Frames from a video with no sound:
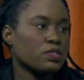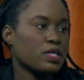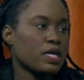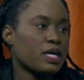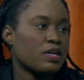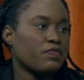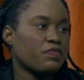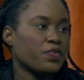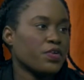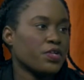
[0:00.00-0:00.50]

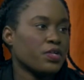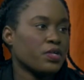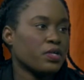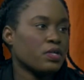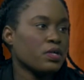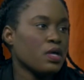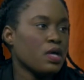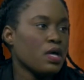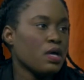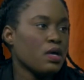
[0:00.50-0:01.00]
time for you to
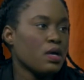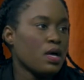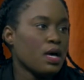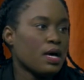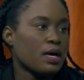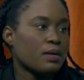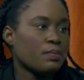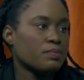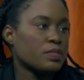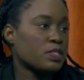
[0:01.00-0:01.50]

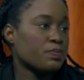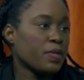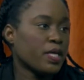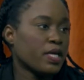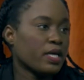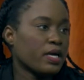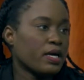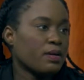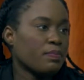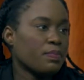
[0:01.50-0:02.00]

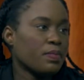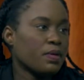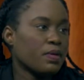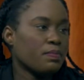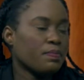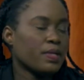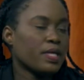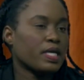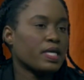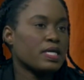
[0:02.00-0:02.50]
speak up,
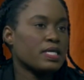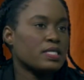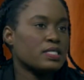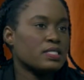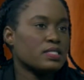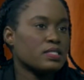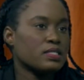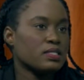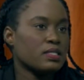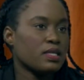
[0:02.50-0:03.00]

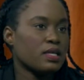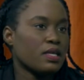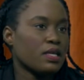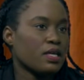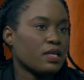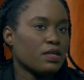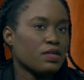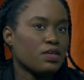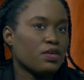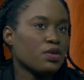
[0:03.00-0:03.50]
because
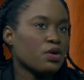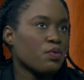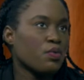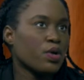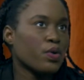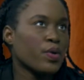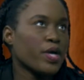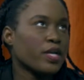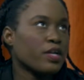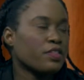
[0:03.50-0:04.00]
you don't want
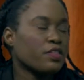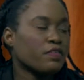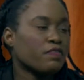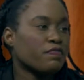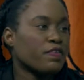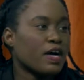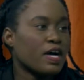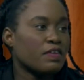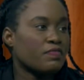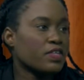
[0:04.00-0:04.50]
to wait another
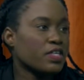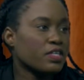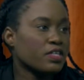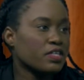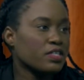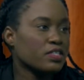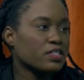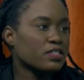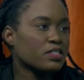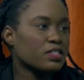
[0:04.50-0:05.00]
5
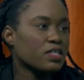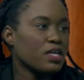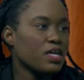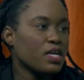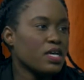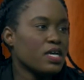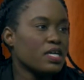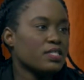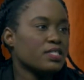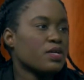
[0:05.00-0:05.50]
years
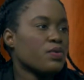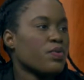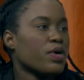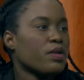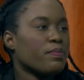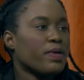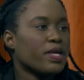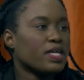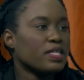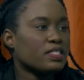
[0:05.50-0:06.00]
to want
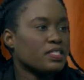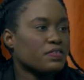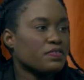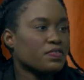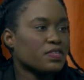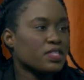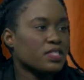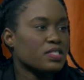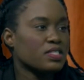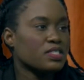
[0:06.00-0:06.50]
to make a
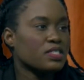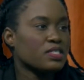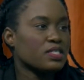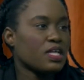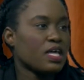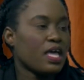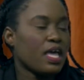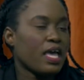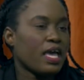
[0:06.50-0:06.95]
difference. Right.